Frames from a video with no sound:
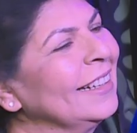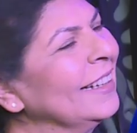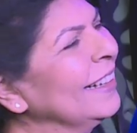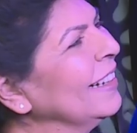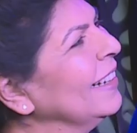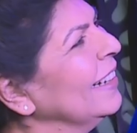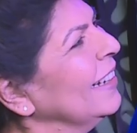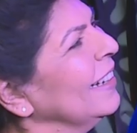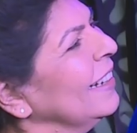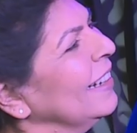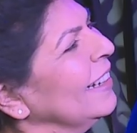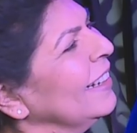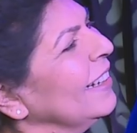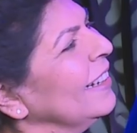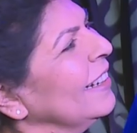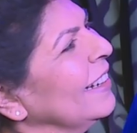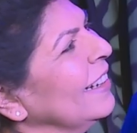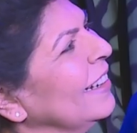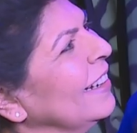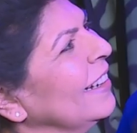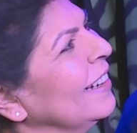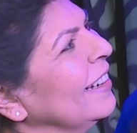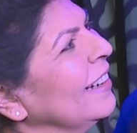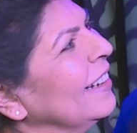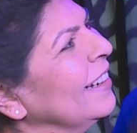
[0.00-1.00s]

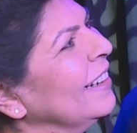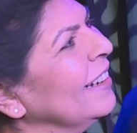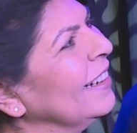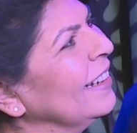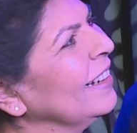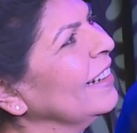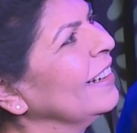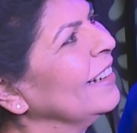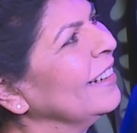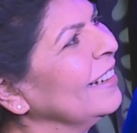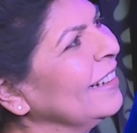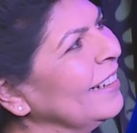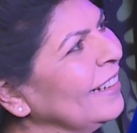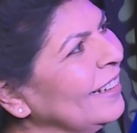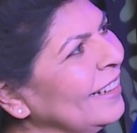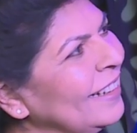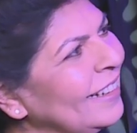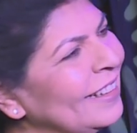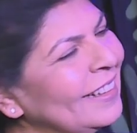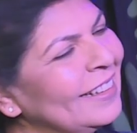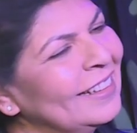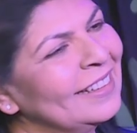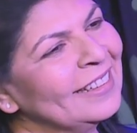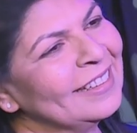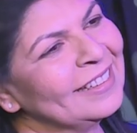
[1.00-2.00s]

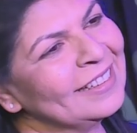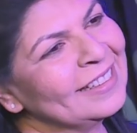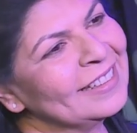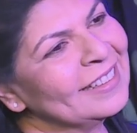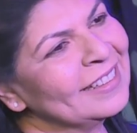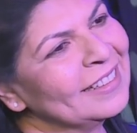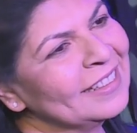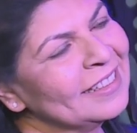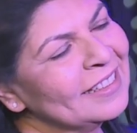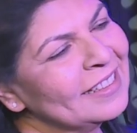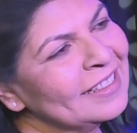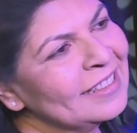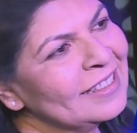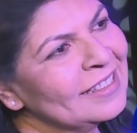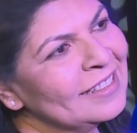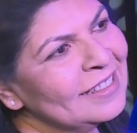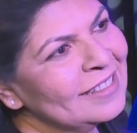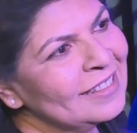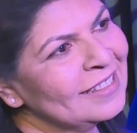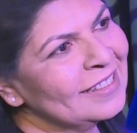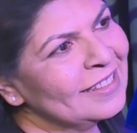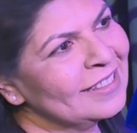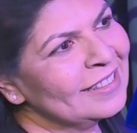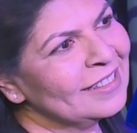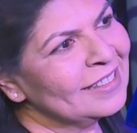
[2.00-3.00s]

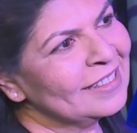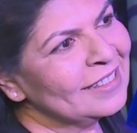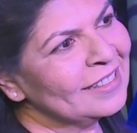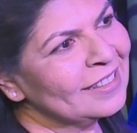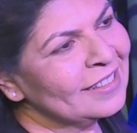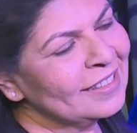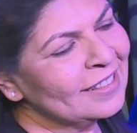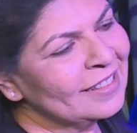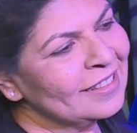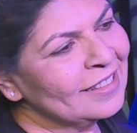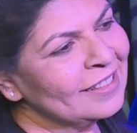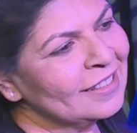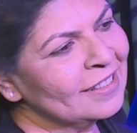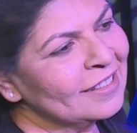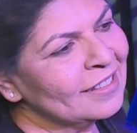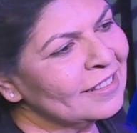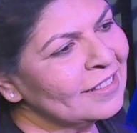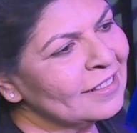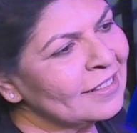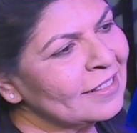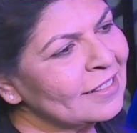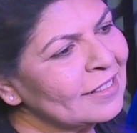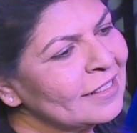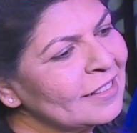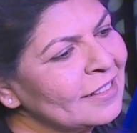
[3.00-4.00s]

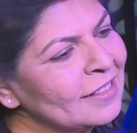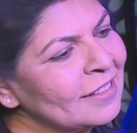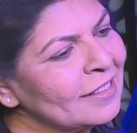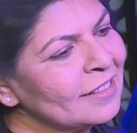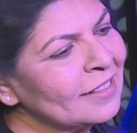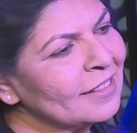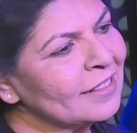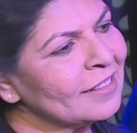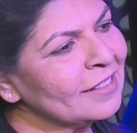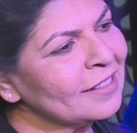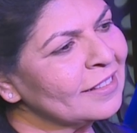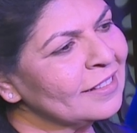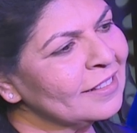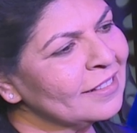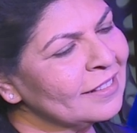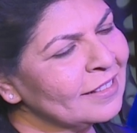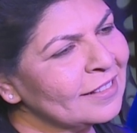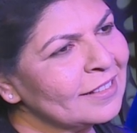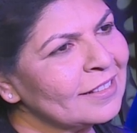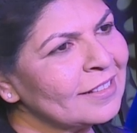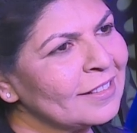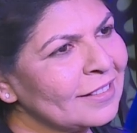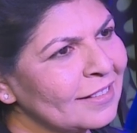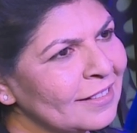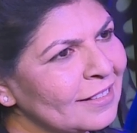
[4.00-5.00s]

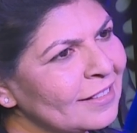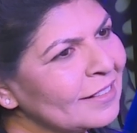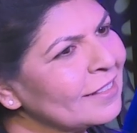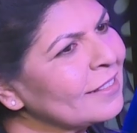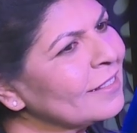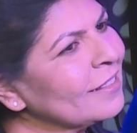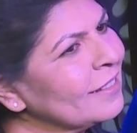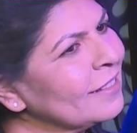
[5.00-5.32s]
This person isn't speaking.